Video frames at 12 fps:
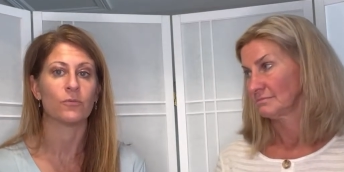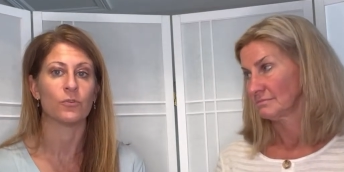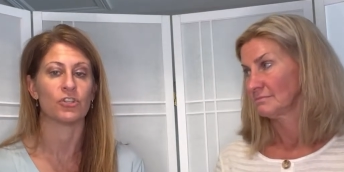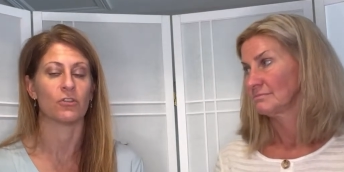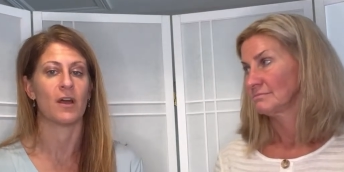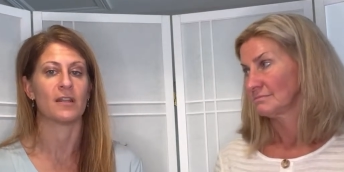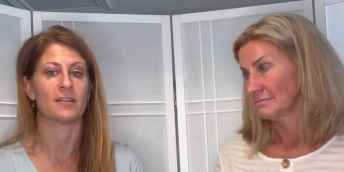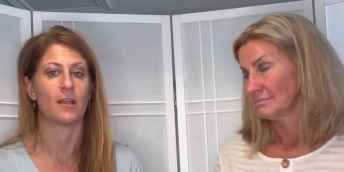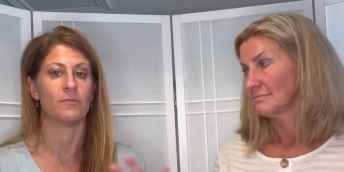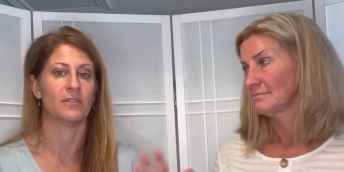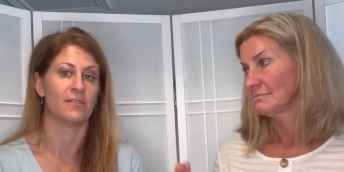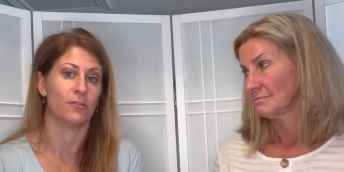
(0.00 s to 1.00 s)
Speaker 1: which a lot of
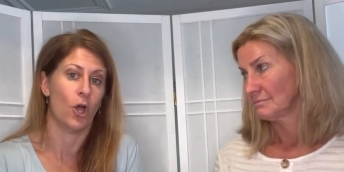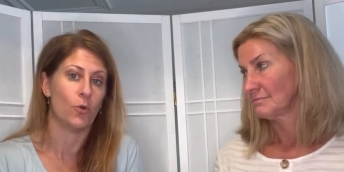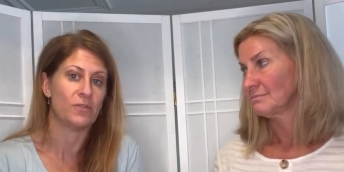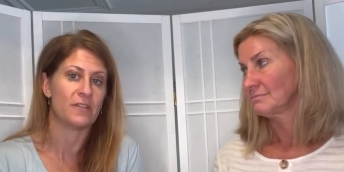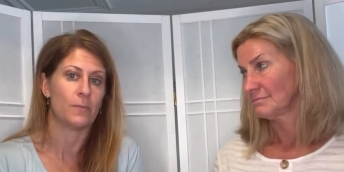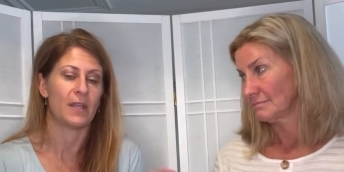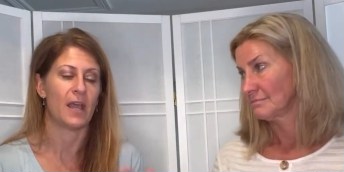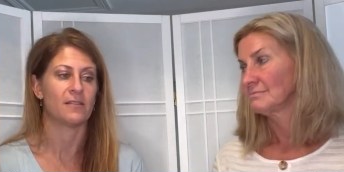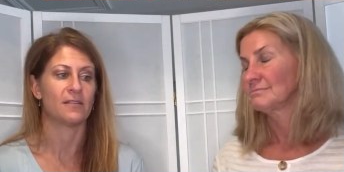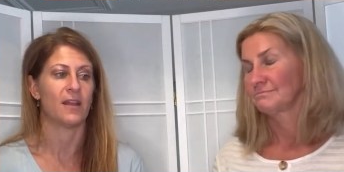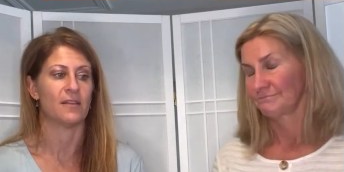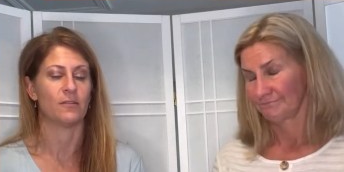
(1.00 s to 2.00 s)
times is low stomach
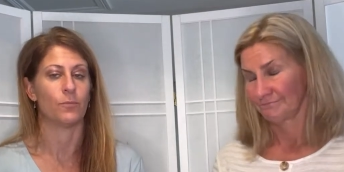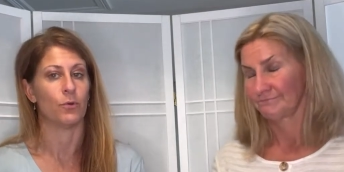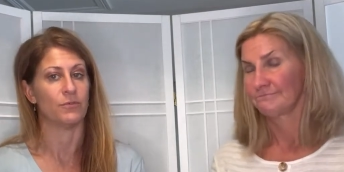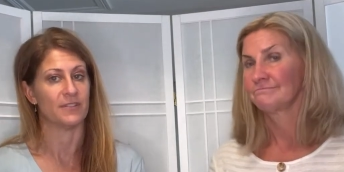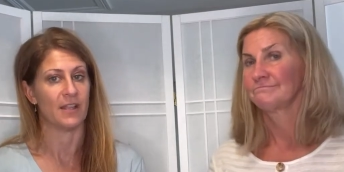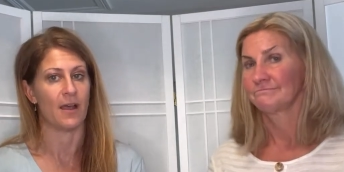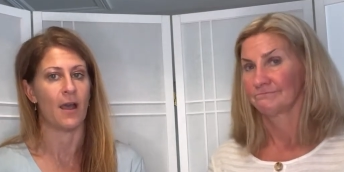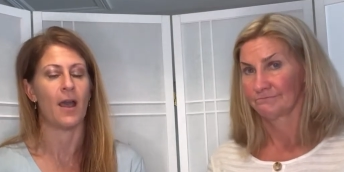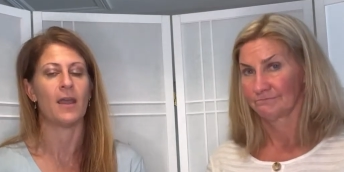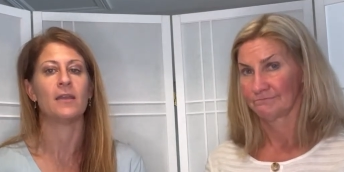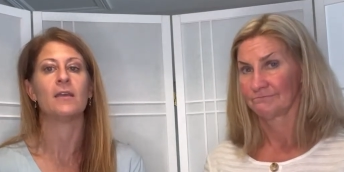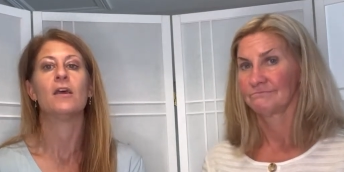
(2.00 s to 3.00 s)
acid as opposed to
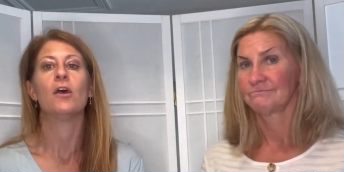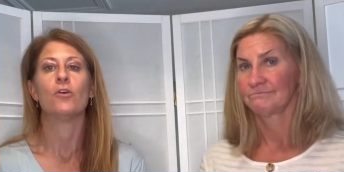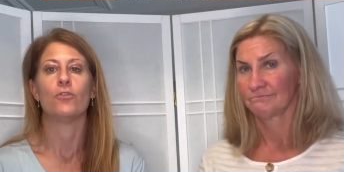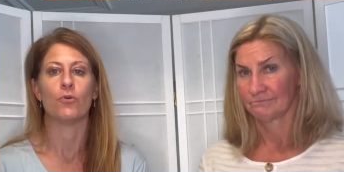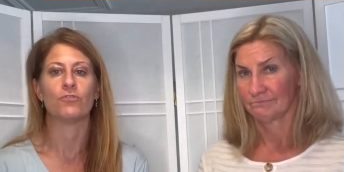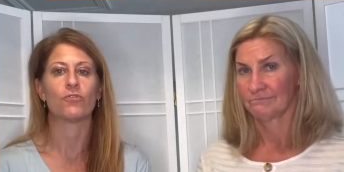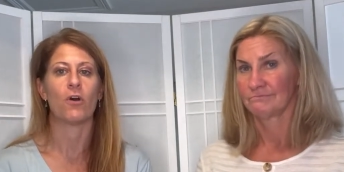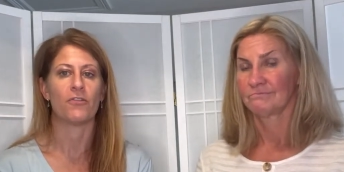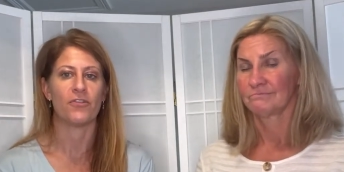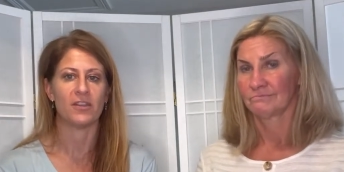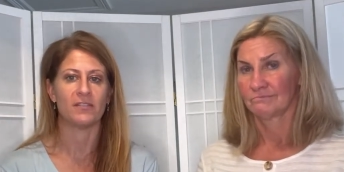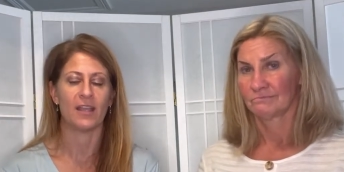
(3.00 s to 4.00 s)
high. Those are
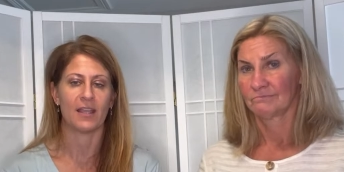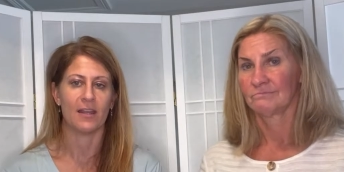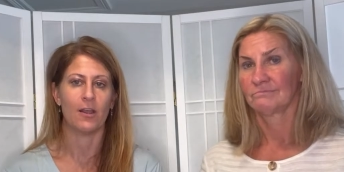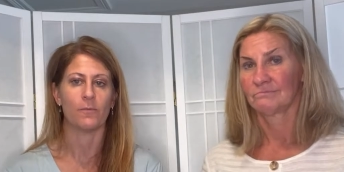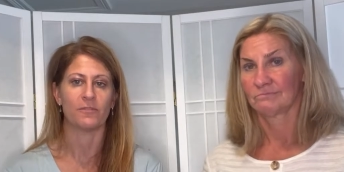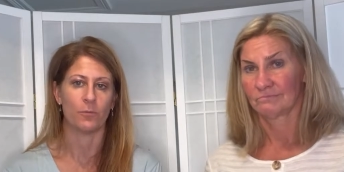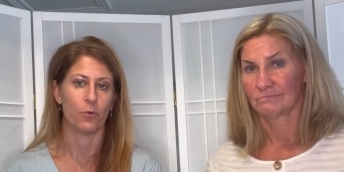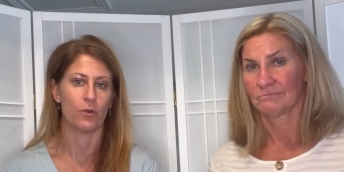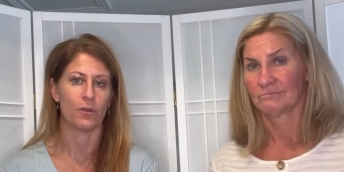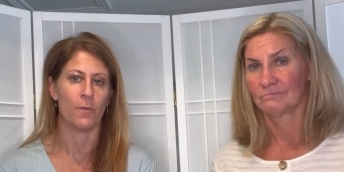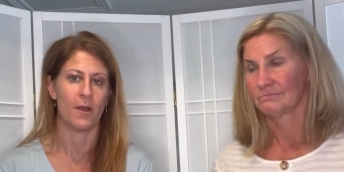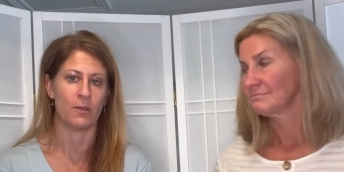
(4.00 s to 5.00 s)
all things that can help
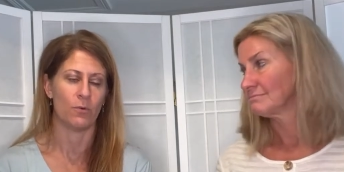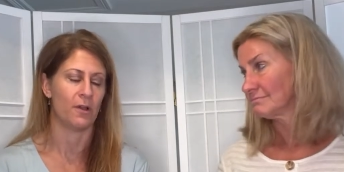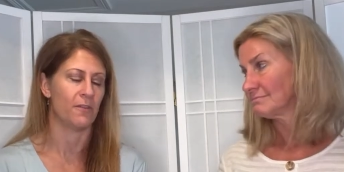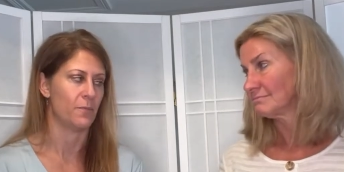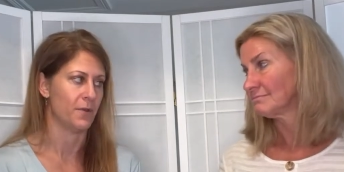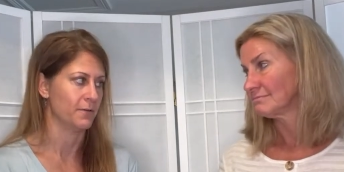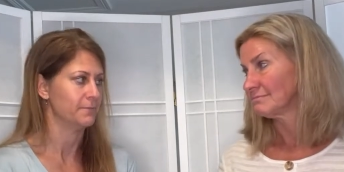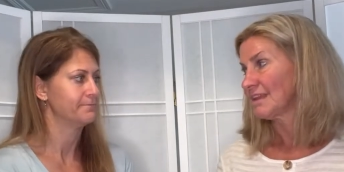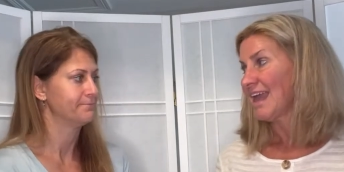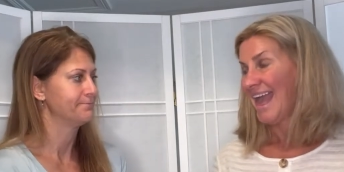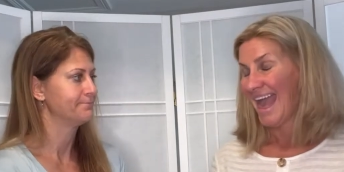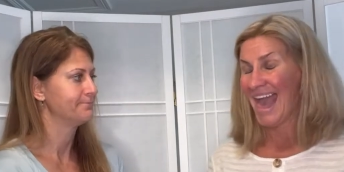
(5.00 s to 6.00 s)
support your body while on the pill.
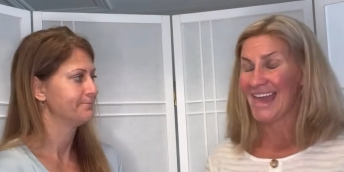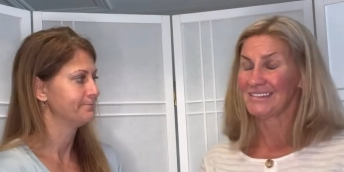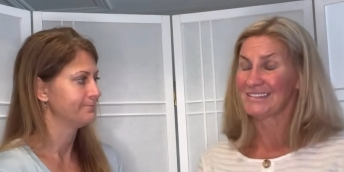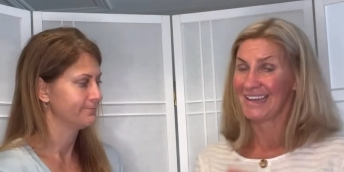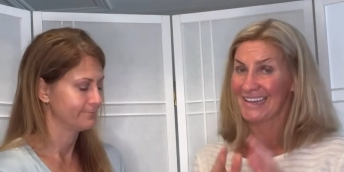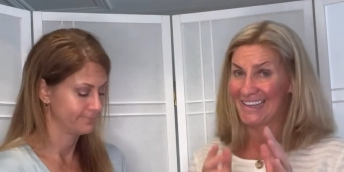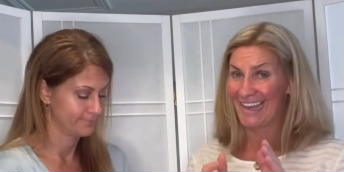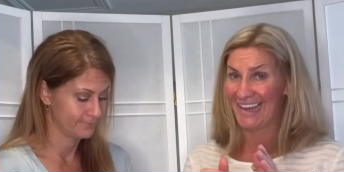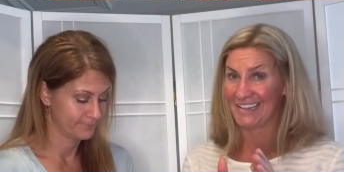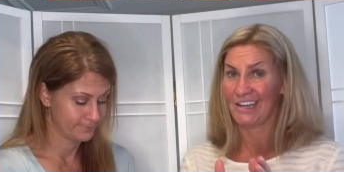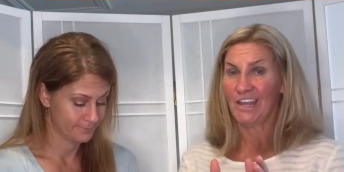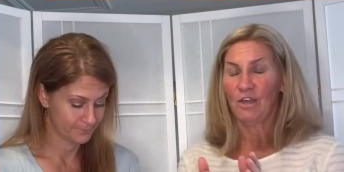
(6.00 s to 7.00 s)
Speaker 2: And
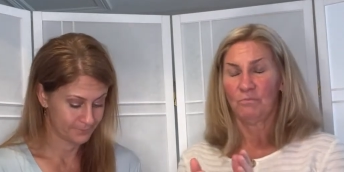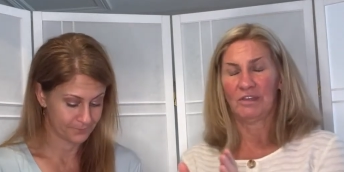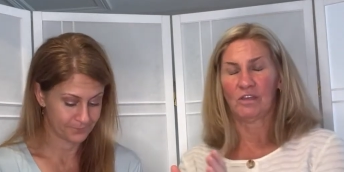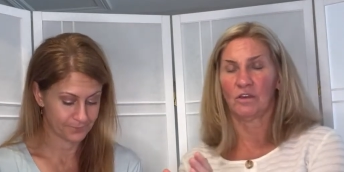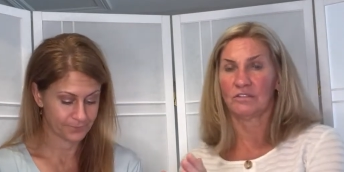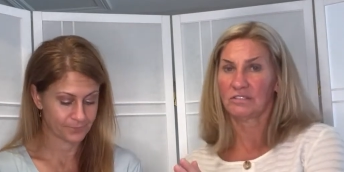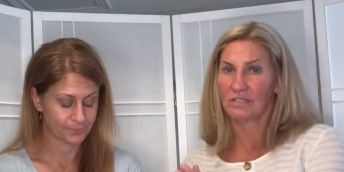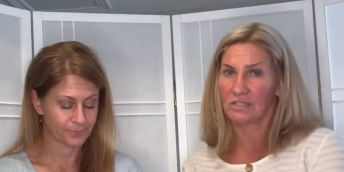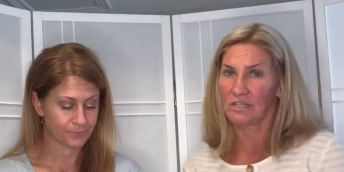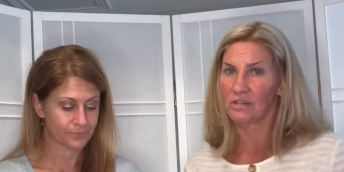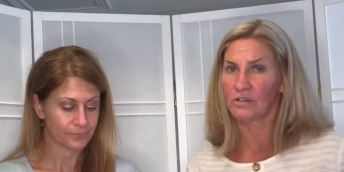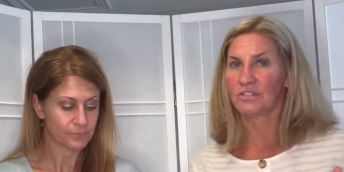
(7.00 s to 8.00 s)
again, because the
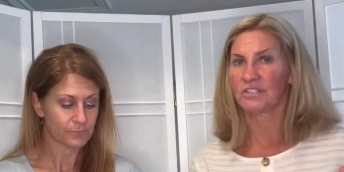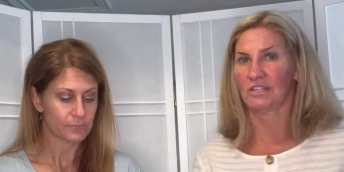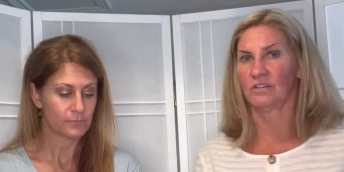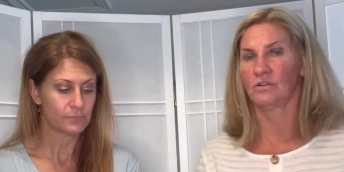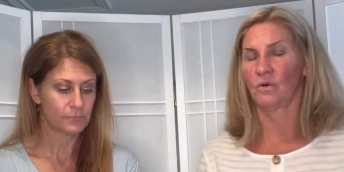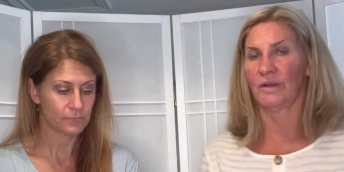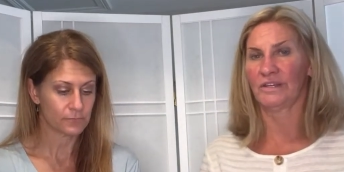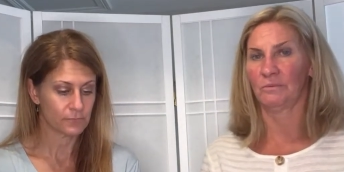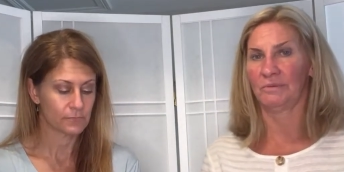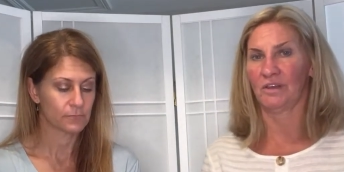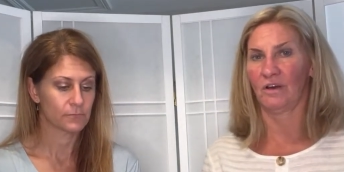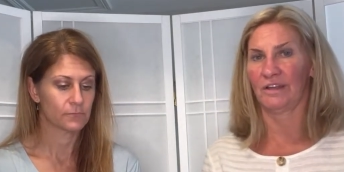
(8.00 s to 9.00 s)
years that you're going
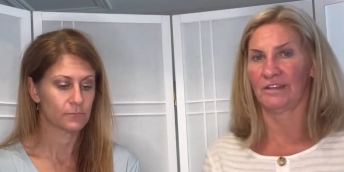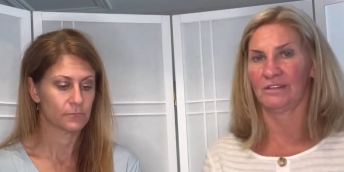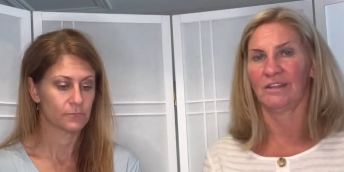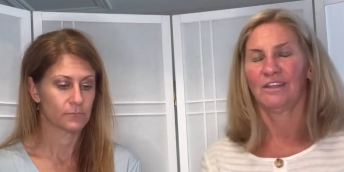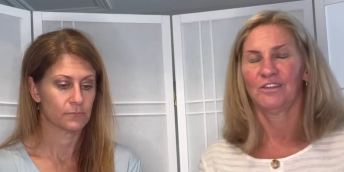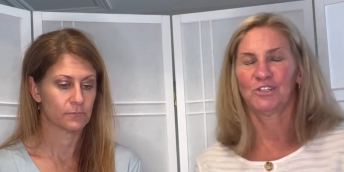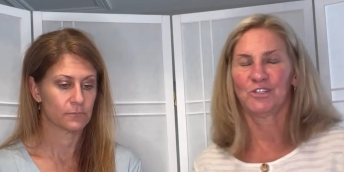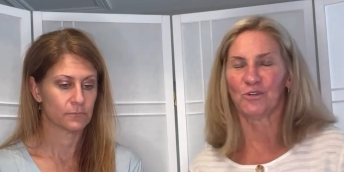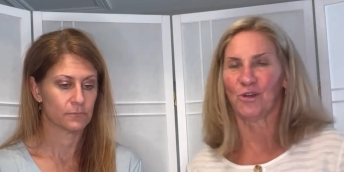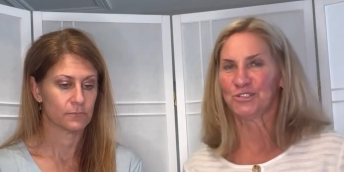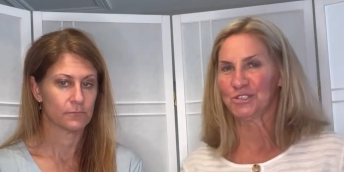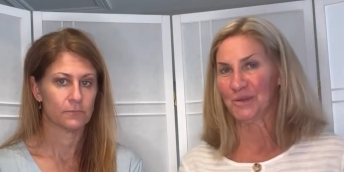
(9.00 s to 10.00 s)
to be on it,
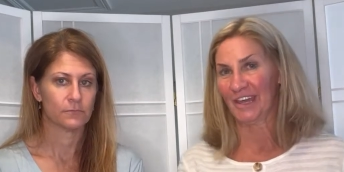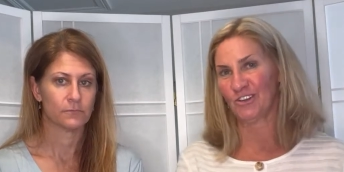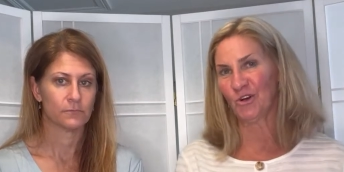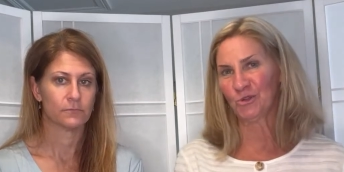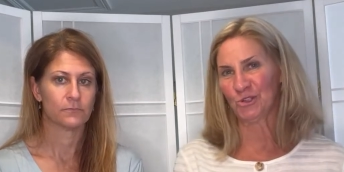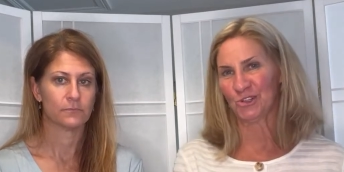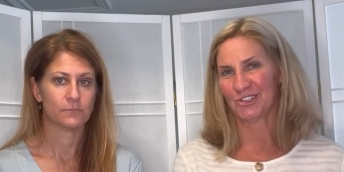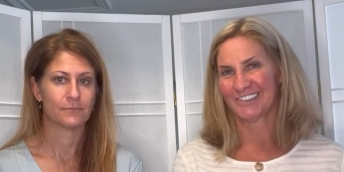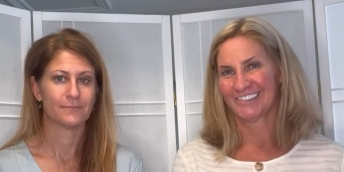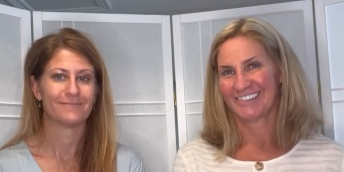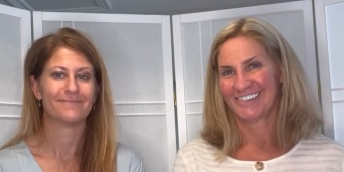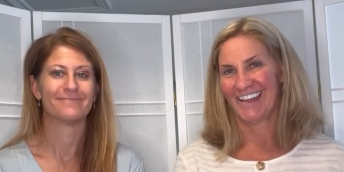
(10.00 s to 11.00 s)
you're also getting older.
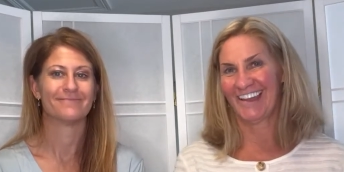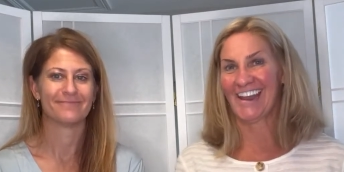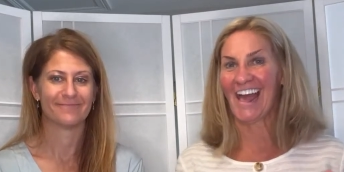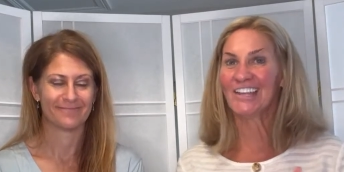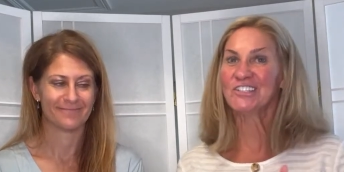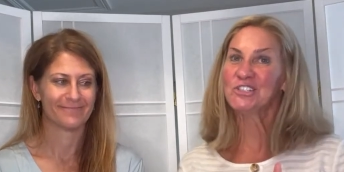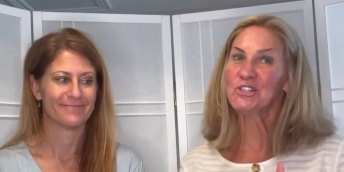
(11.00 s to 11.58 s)
And as